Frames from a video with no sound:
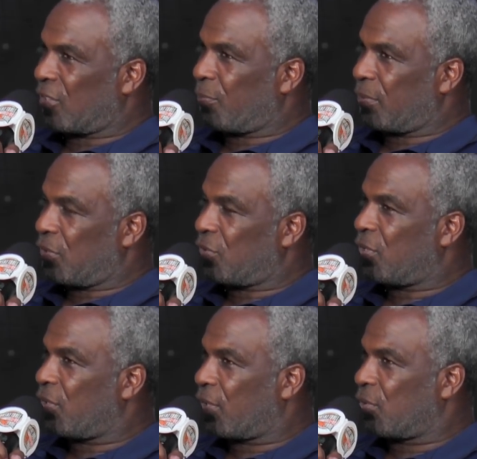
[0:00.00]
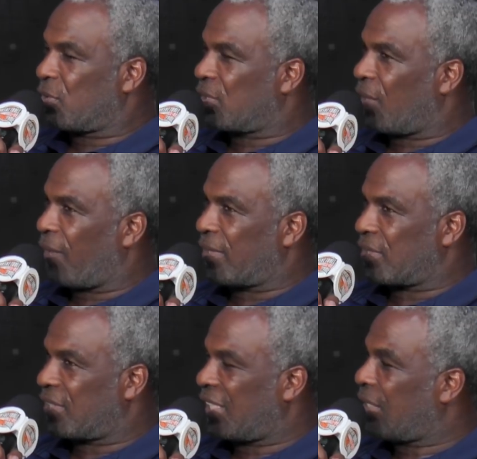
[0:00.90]
enough," but you still can do stuff as a
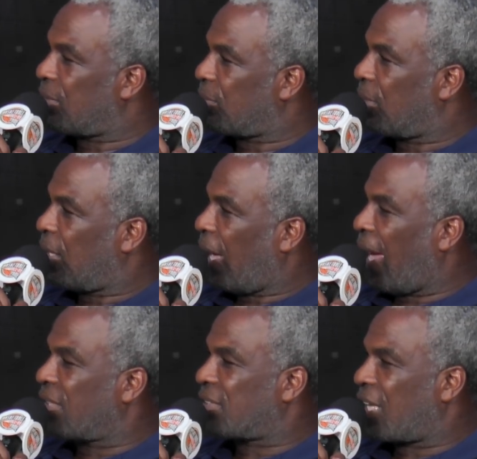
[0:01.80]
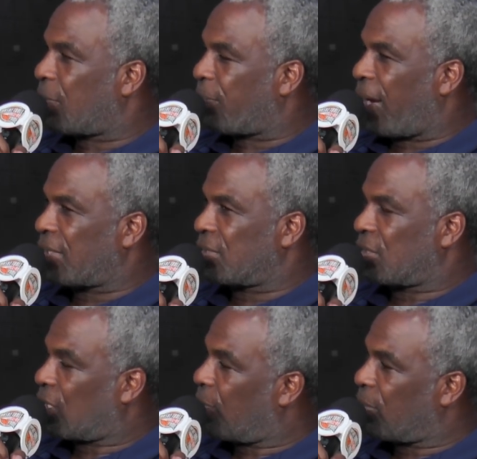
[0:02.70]
team outside of practice
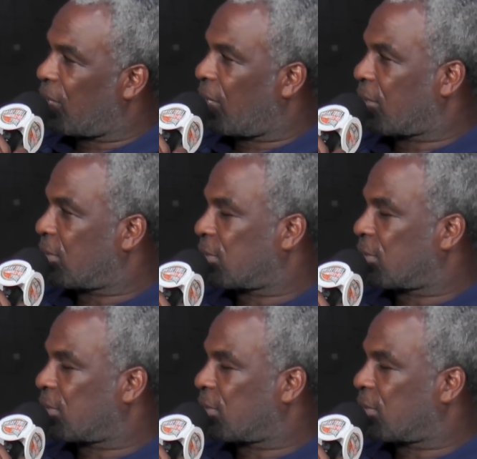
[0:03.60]
to come together.